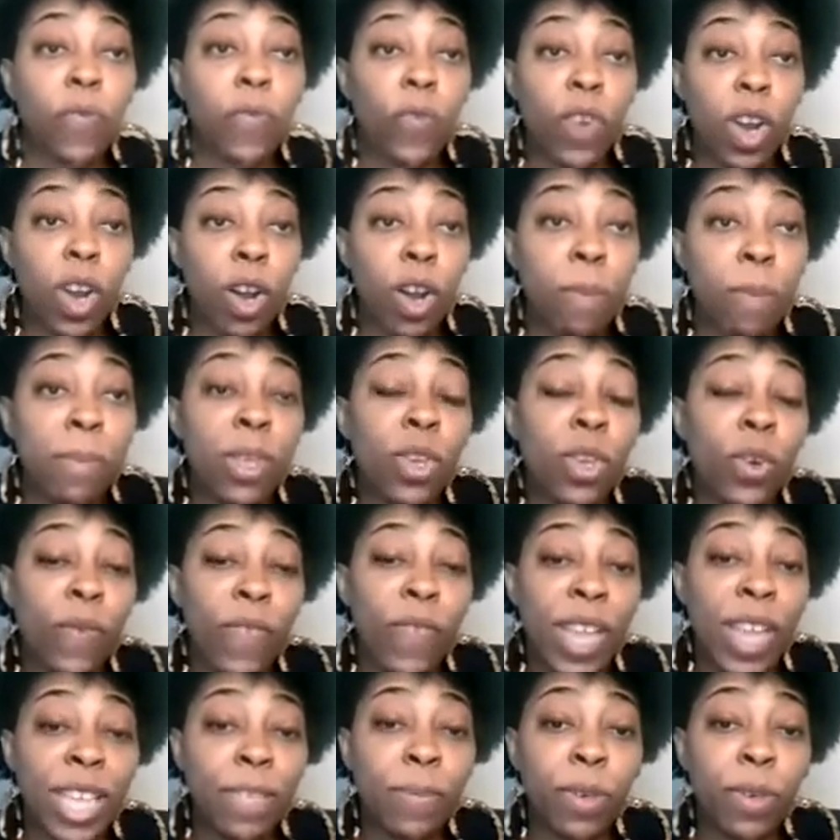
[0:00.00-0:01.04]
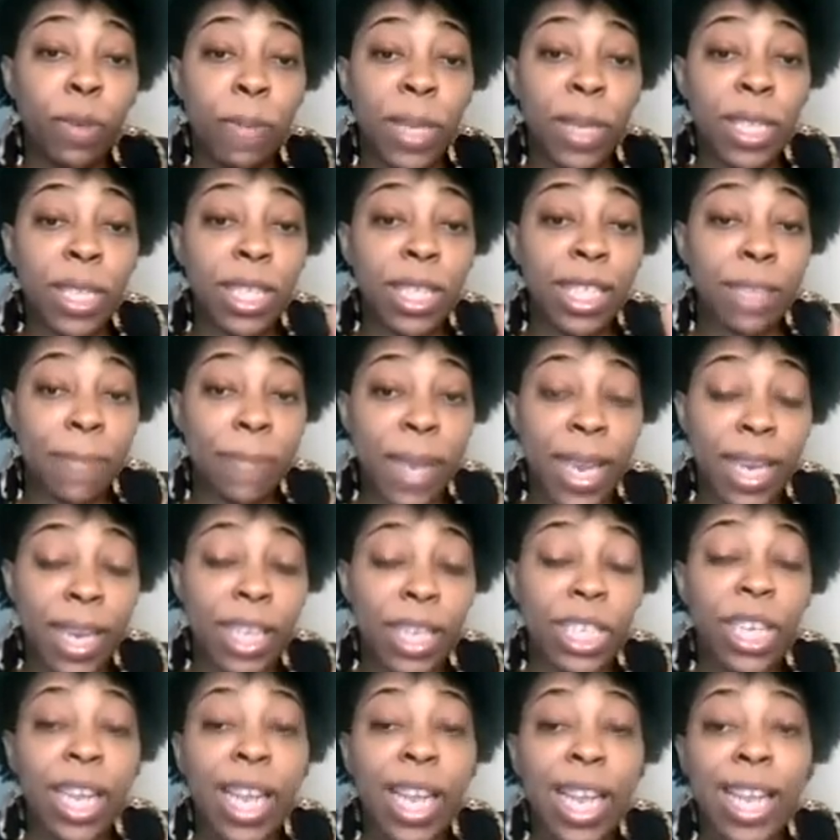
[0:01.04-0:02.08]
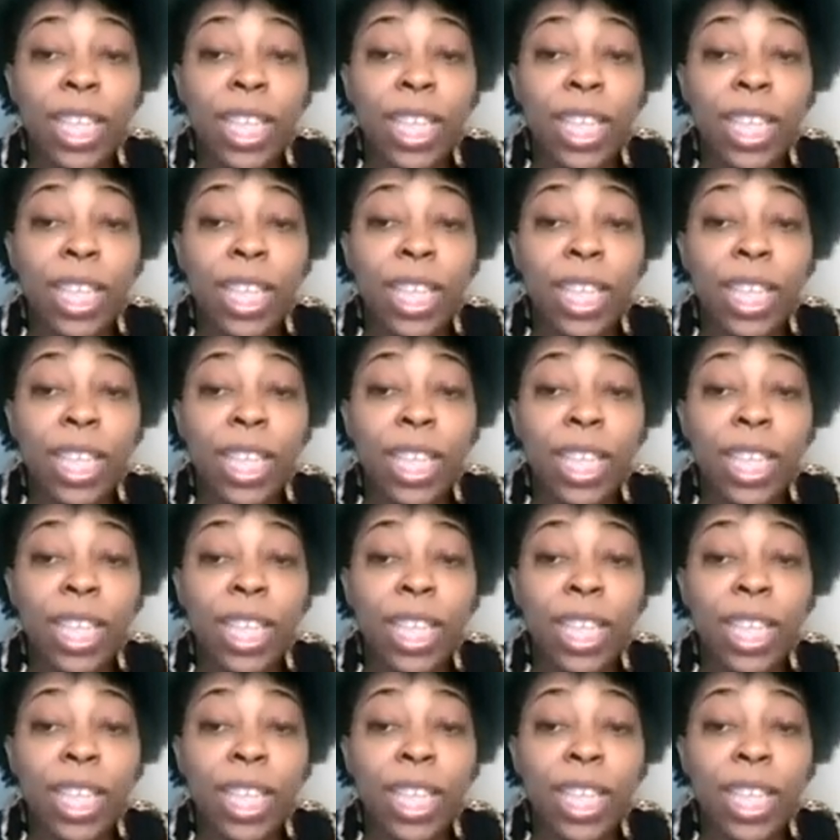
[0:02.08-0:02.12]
from your Facebook business page.